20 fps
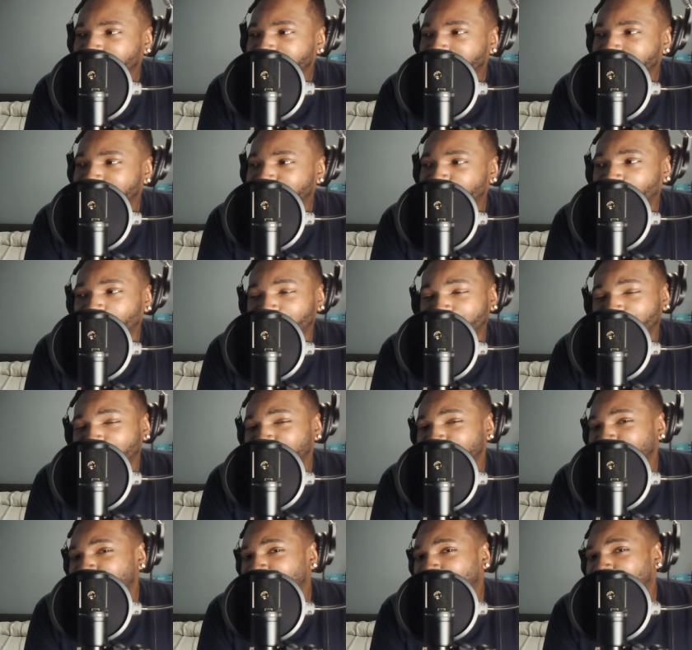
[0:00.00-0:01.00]
So for those
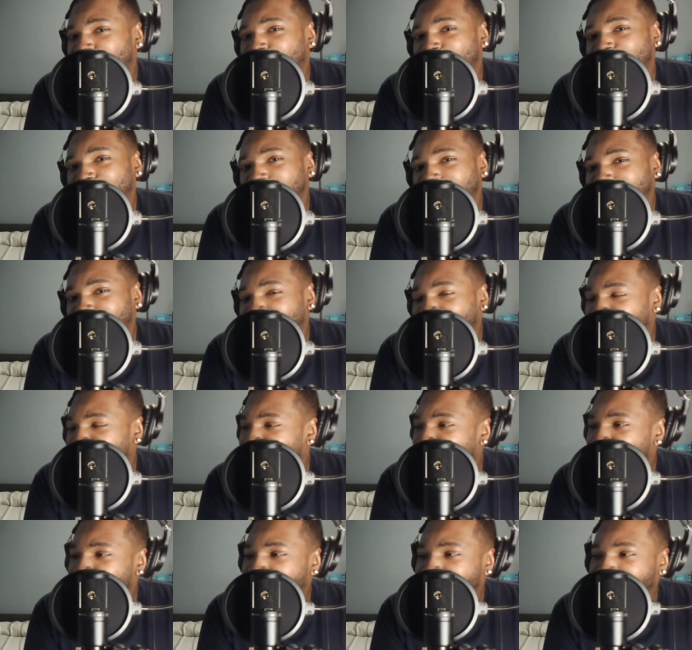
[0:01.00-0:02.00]
of y'all who love
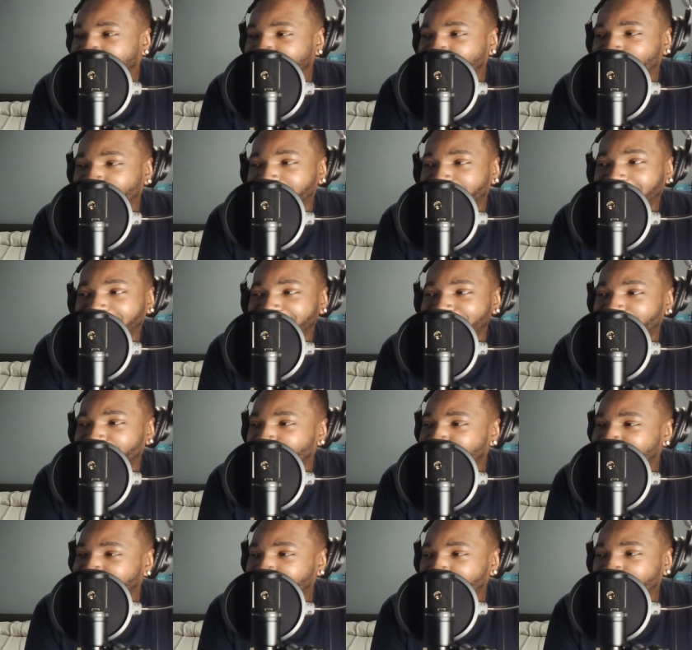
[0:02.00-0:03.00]
Omni, I know a lot of y'all
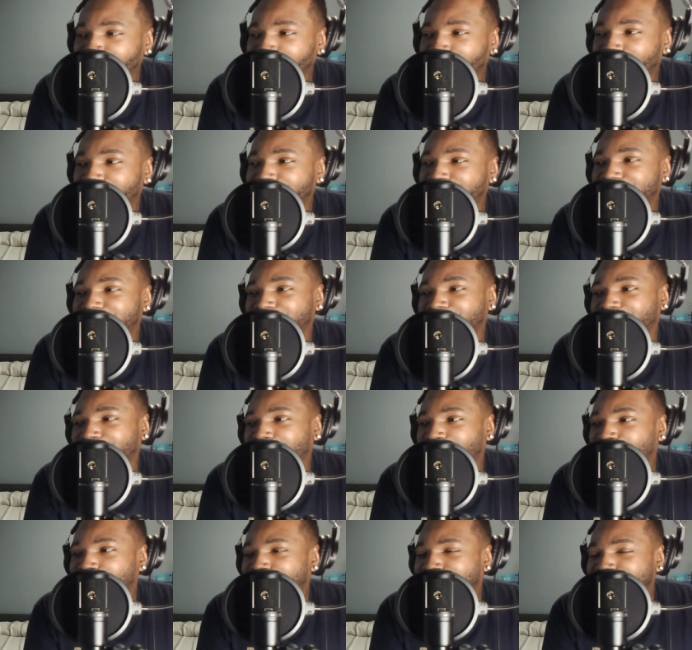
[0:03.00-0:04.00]
was hitting me up on
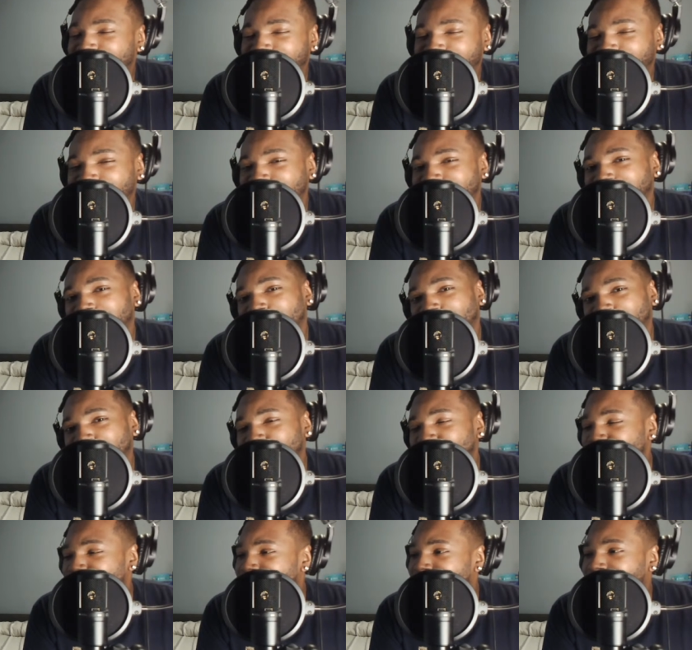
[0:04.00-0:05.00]
Instagram when I shared that
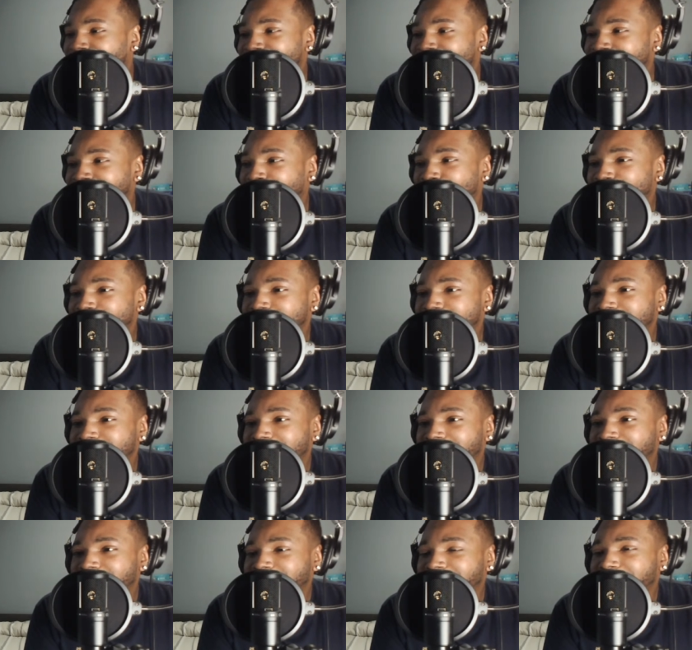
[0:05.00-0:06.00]
post. Like I was
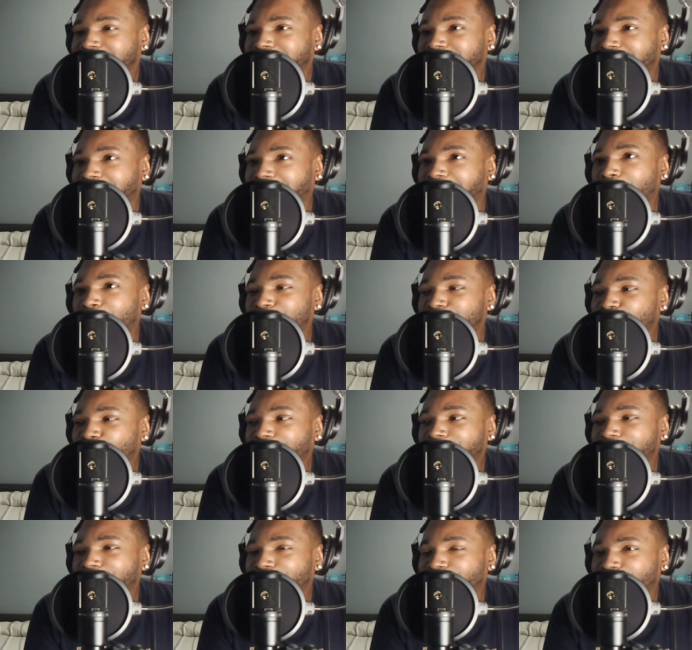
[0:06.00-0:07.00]

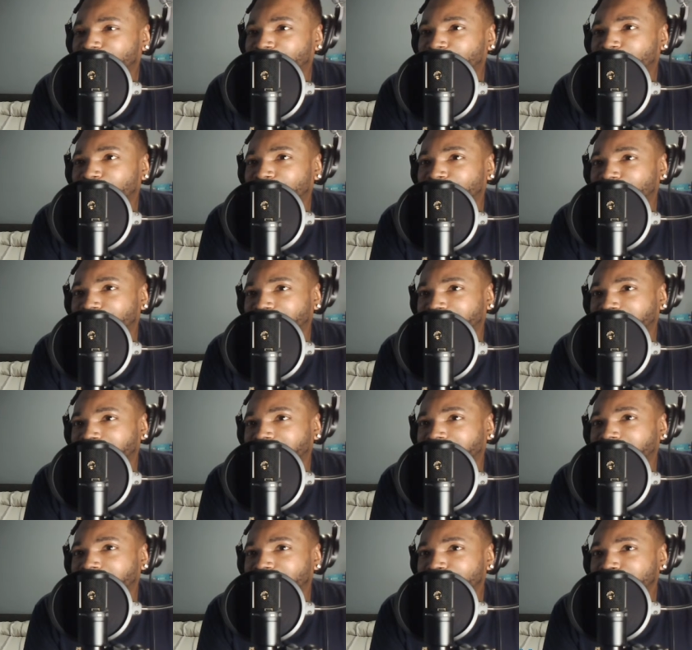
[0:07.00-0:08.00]
waiting for that
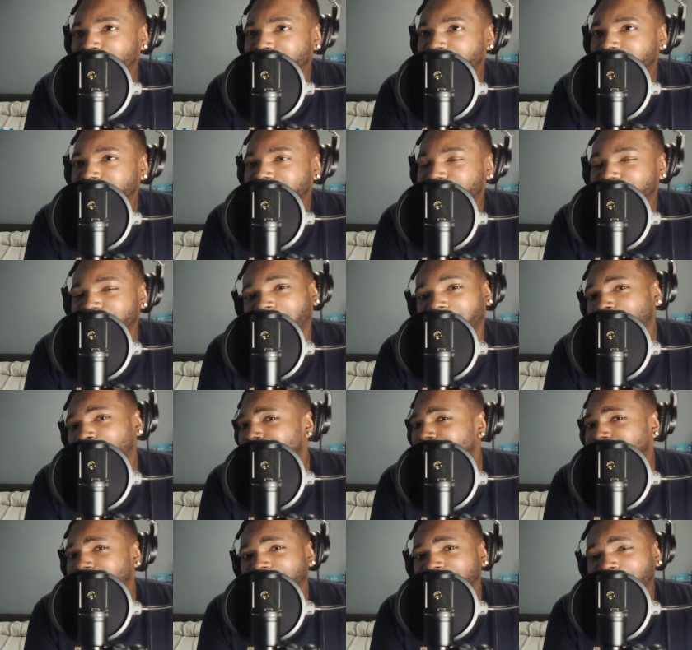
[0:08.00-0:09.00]
Omnia, because
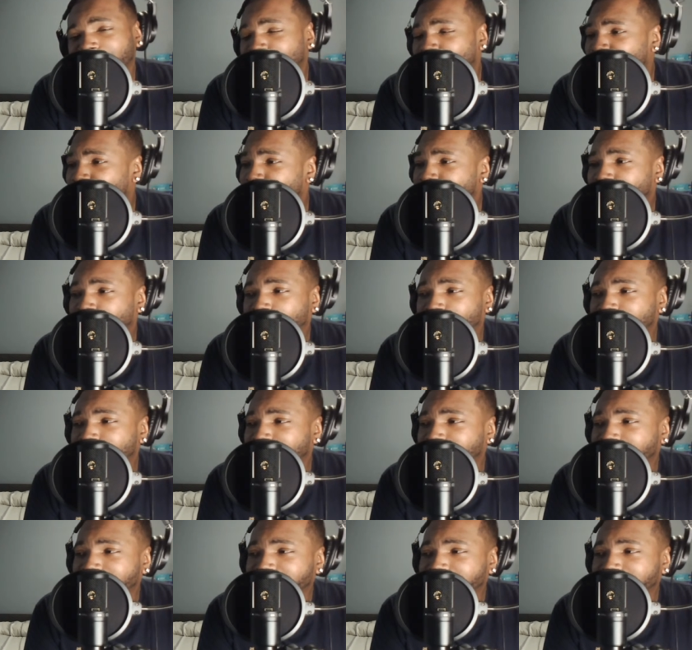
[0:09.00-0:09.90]
Omnia never reopened. Like